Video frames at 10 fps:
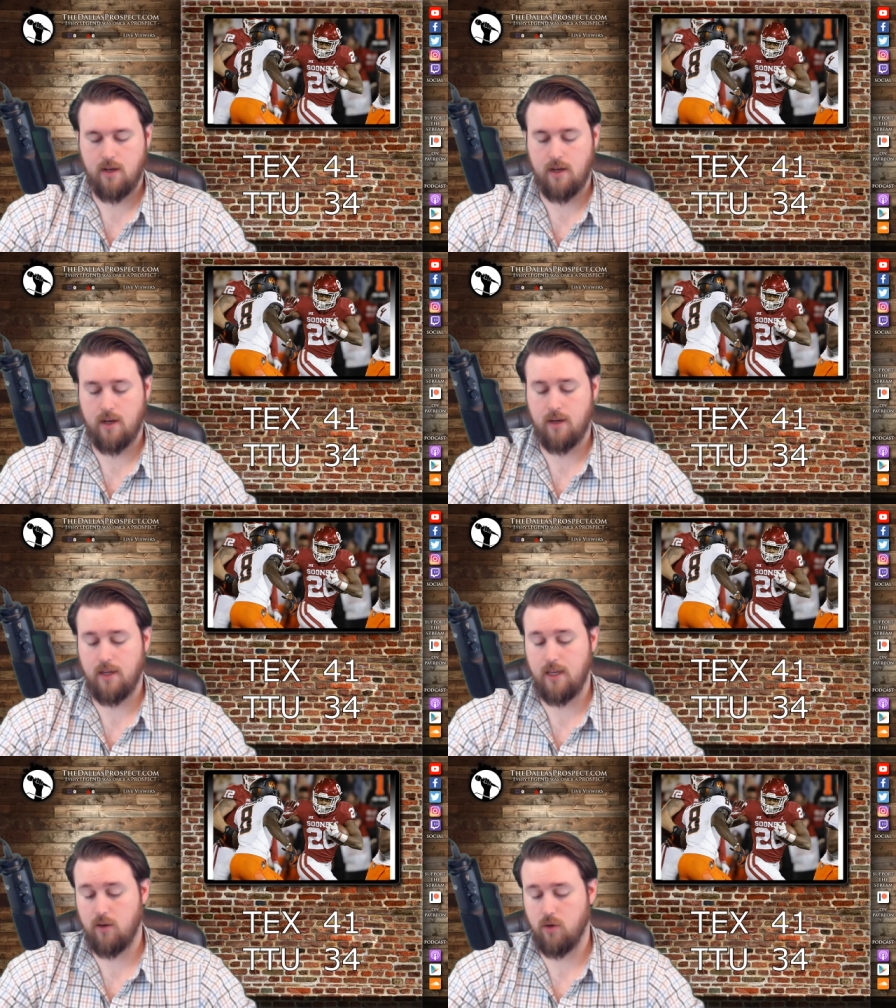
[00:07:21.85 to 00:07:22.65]
Uh,
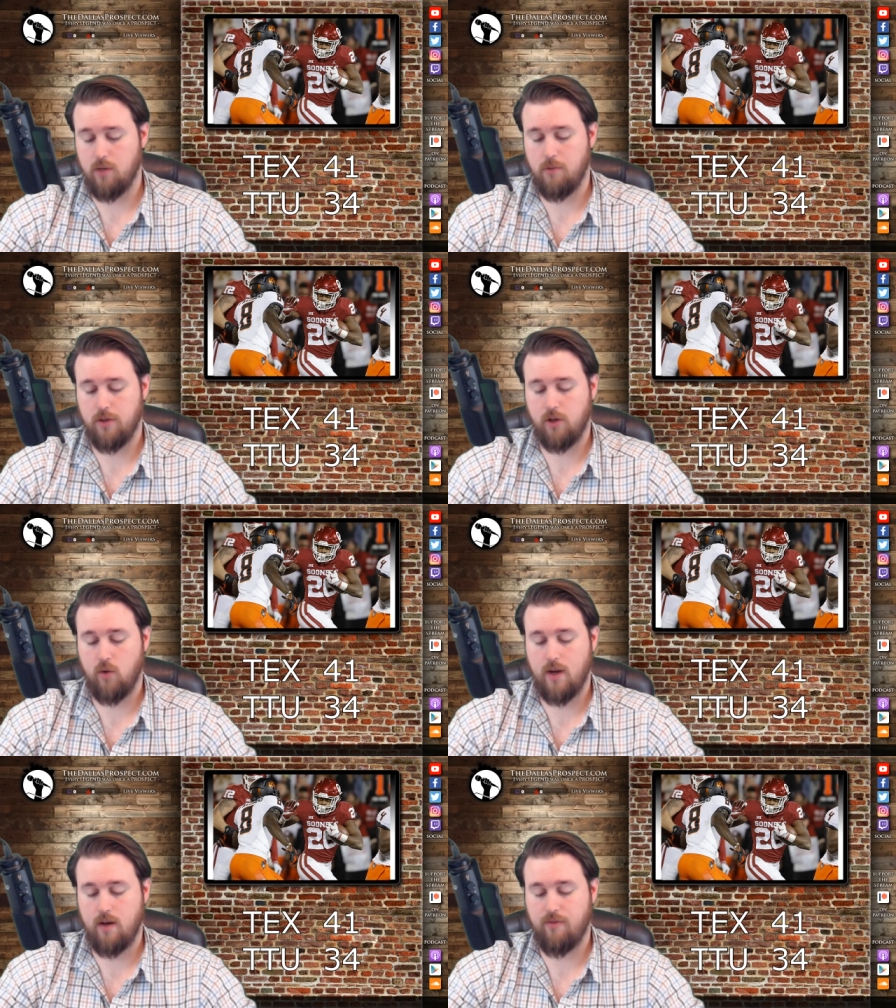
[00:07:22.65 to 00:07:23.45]
Ingram on the
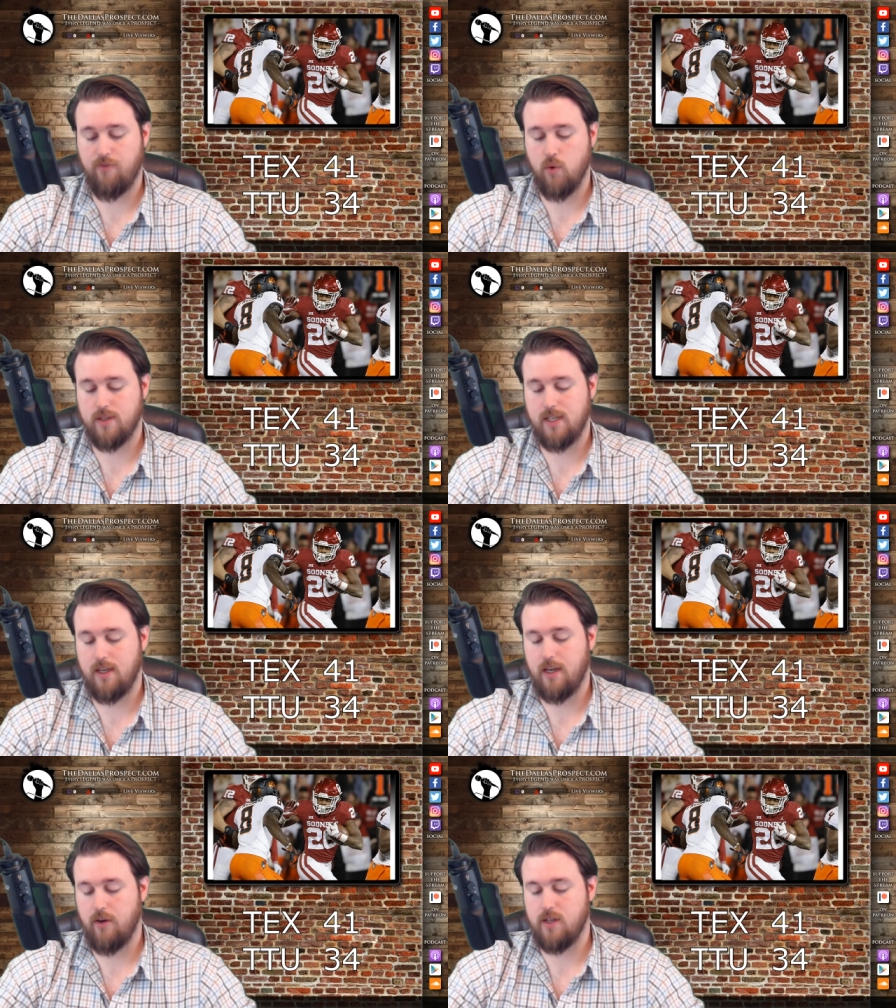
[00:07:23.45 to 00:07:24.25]
ground,
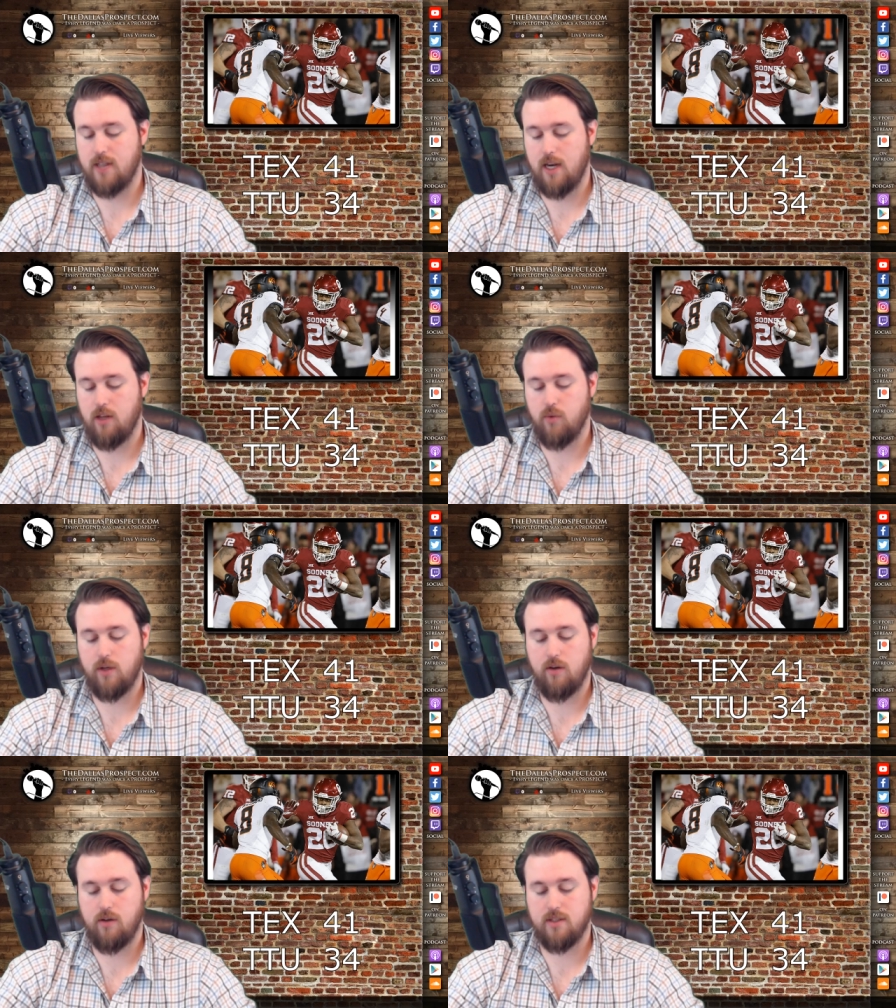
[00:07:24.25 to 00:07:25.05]
14 carries,
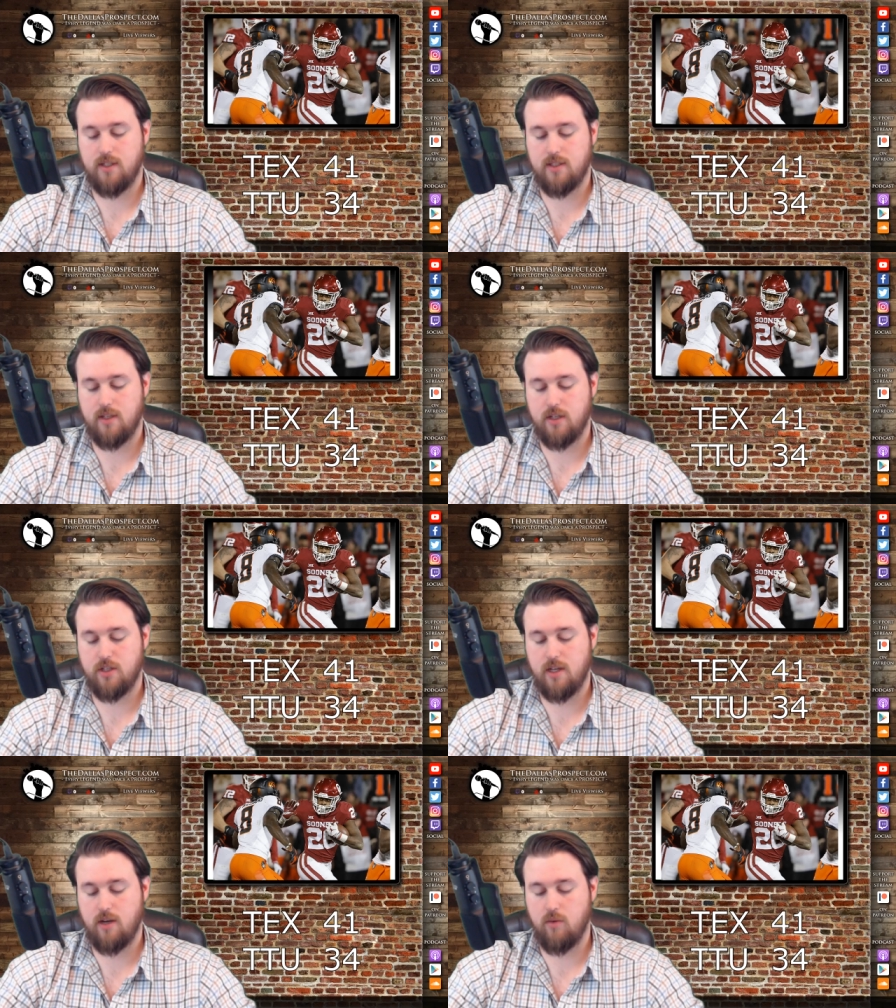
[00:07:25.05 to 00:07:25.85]
83 yards, and a
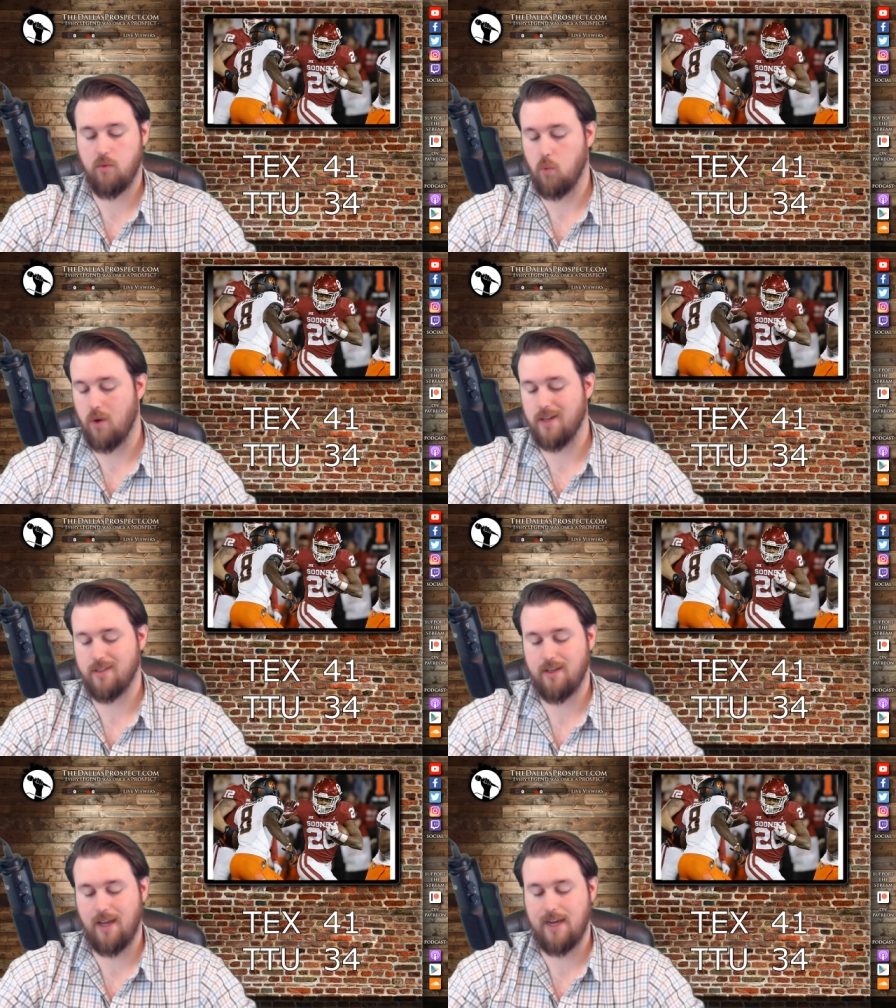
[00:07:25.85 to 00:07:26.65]
touchdown.
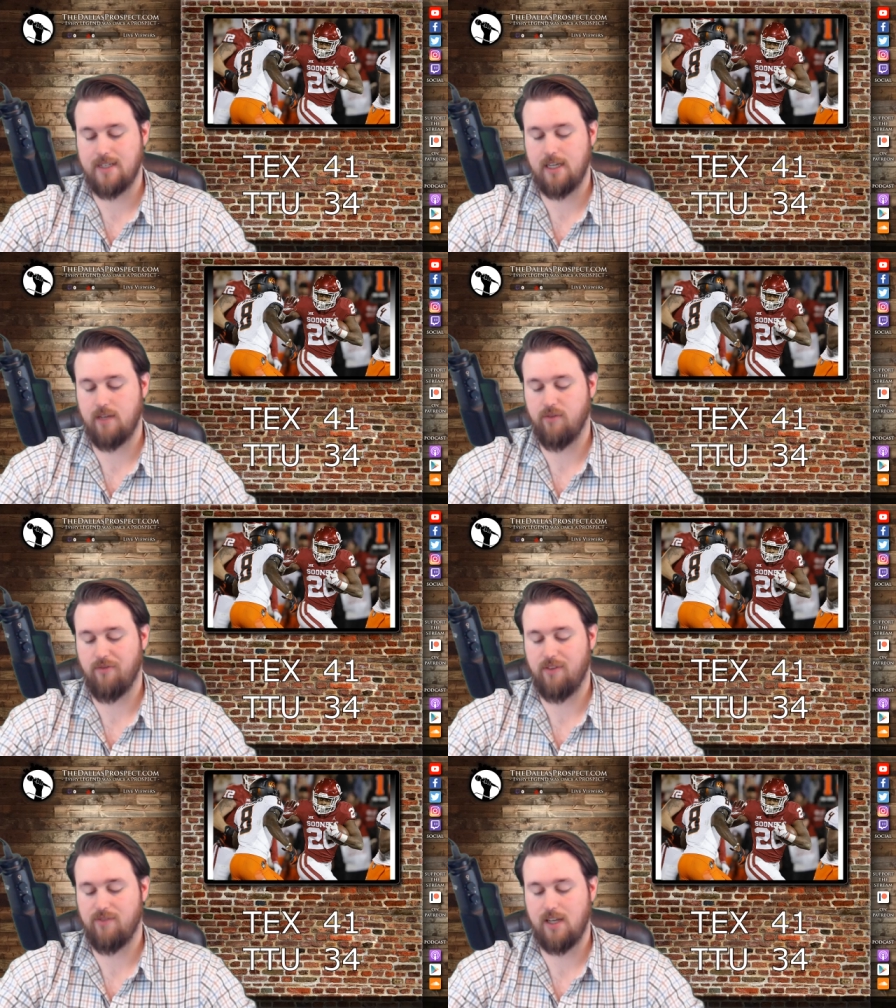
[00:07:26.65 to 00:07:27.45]
Watson, 18 for
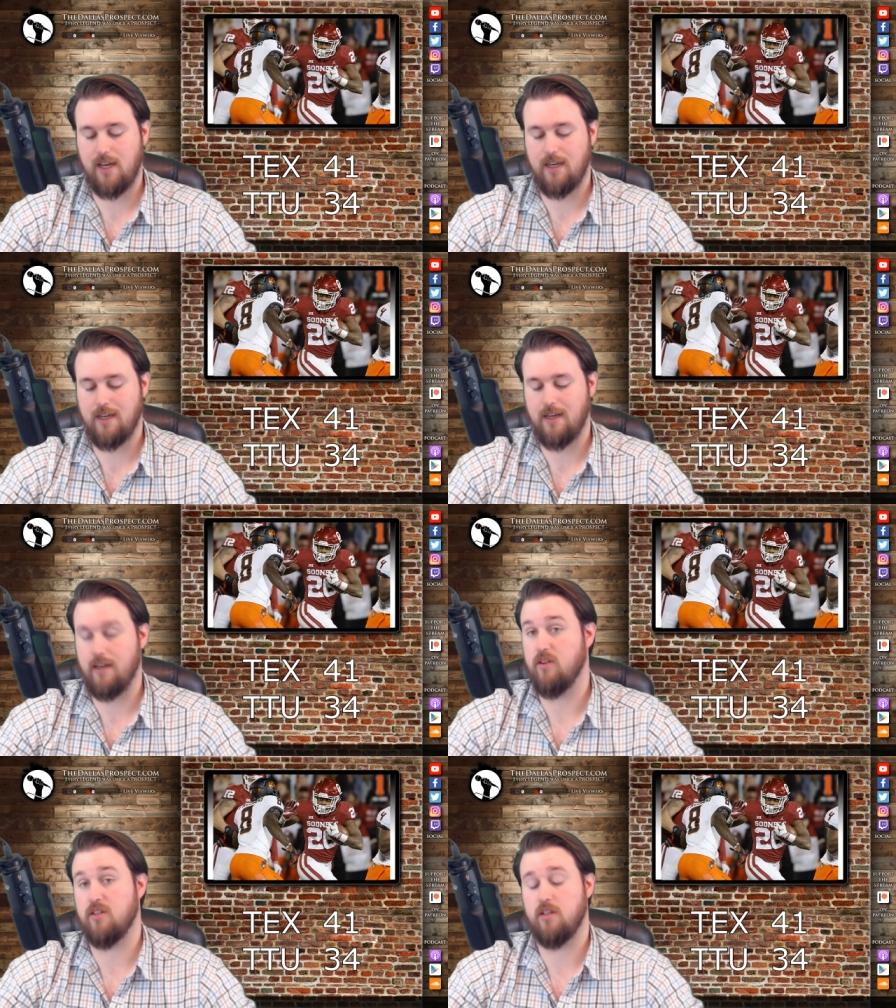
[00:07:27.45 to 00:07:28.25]
58, not
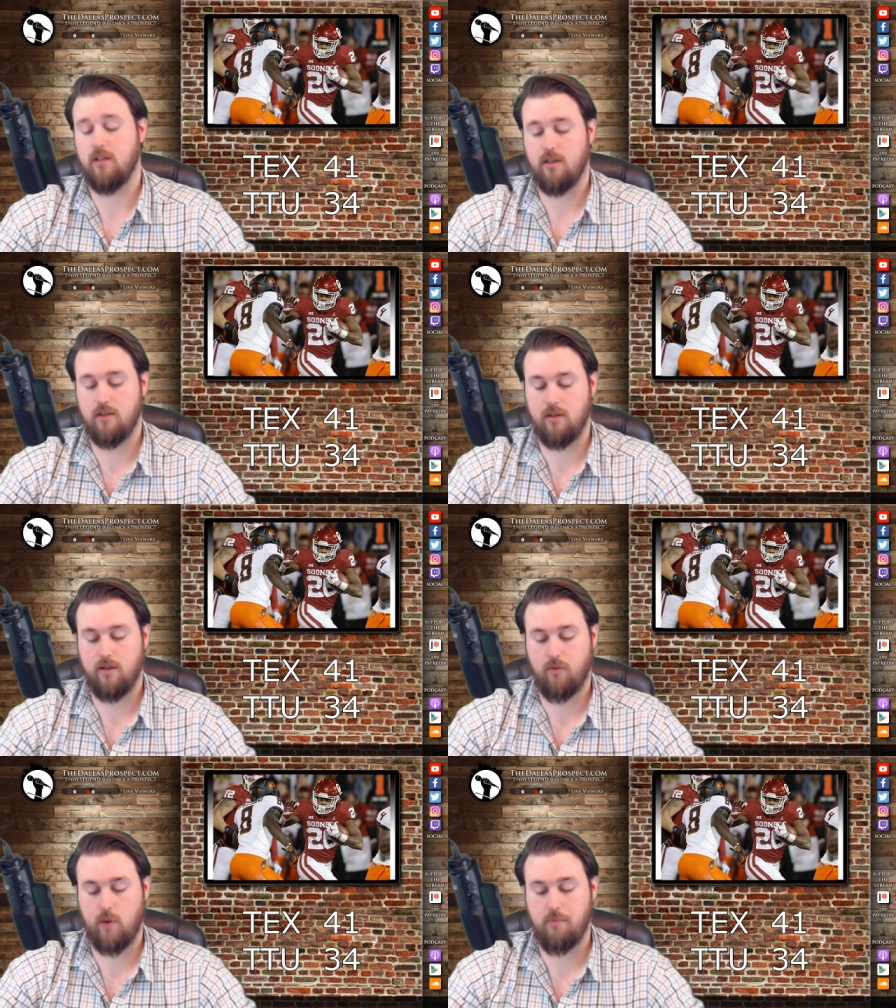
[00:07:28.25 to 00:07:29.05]
near as good,
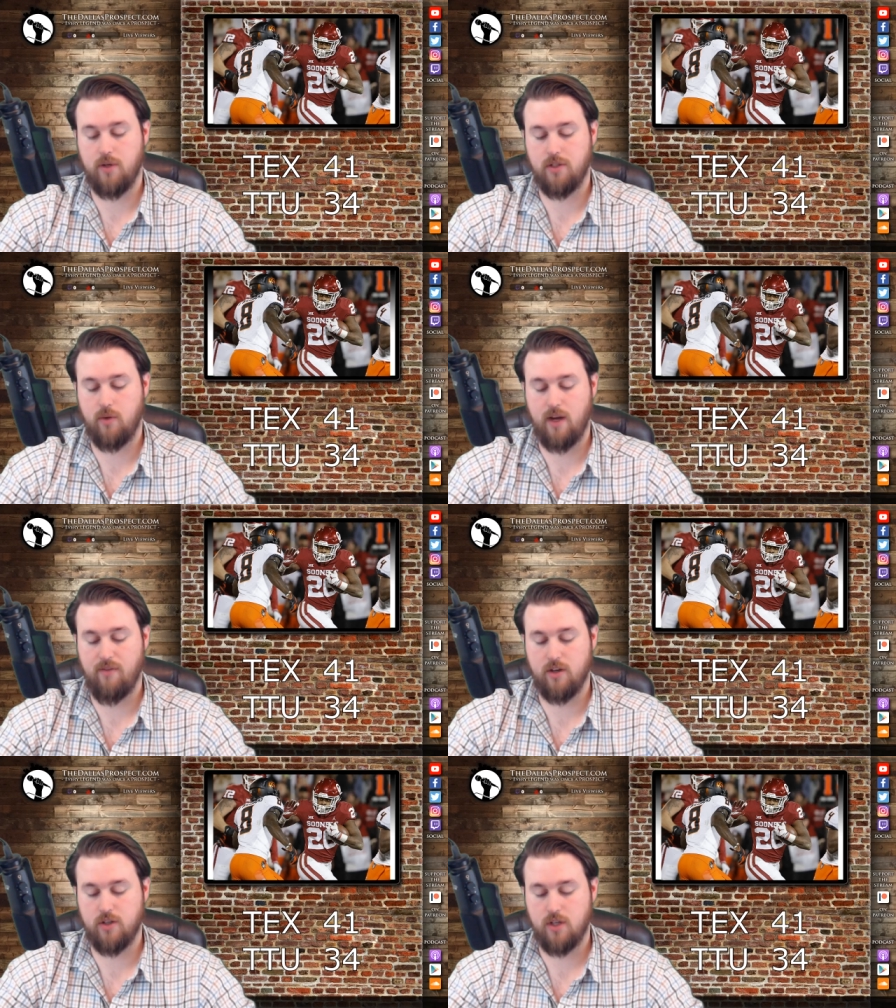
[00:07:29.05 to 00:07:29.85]
3.2
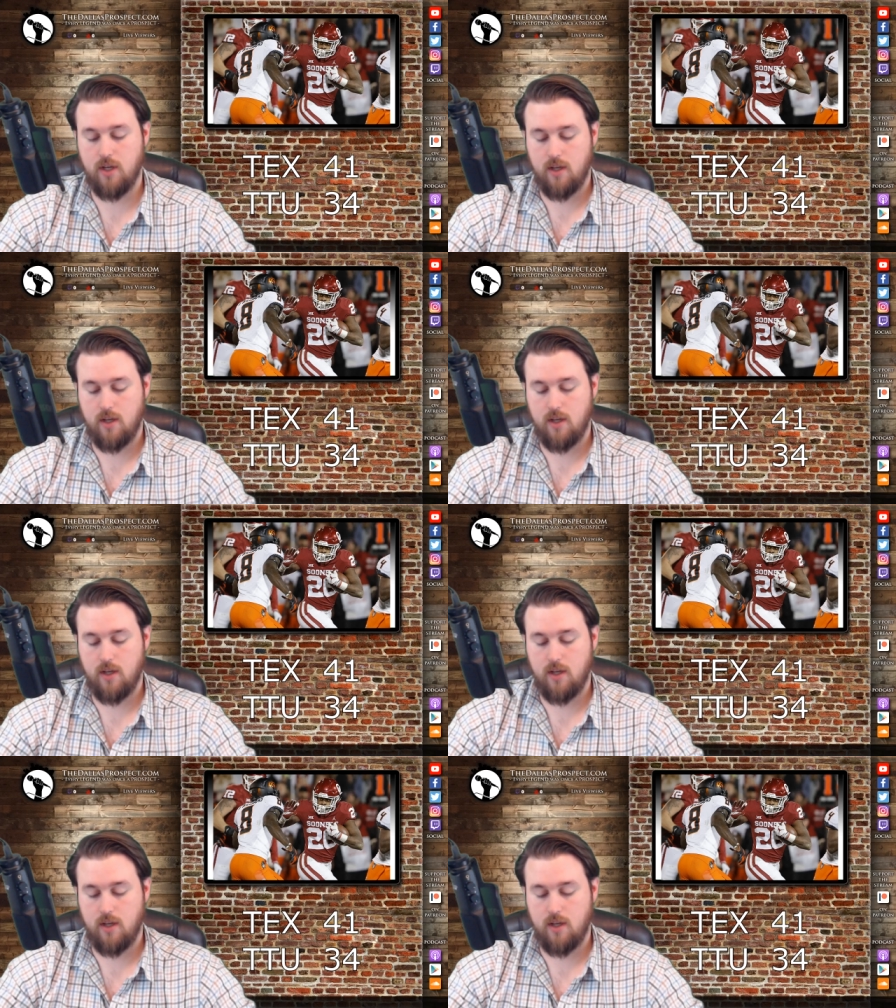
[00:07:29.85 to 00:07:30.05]
average.